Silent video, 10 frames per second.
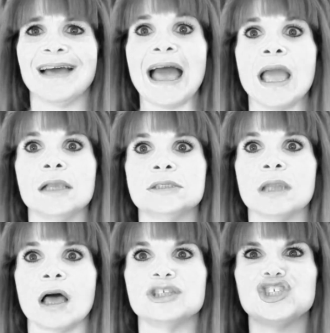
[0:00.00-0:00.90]
Hands
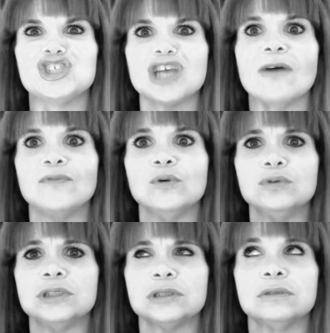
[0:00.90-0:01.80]
like
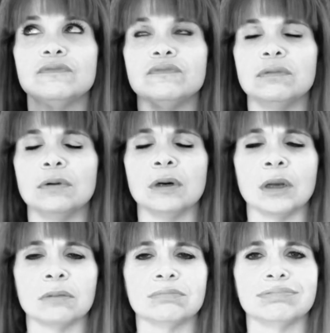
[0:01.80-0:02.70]
shovels. Oh.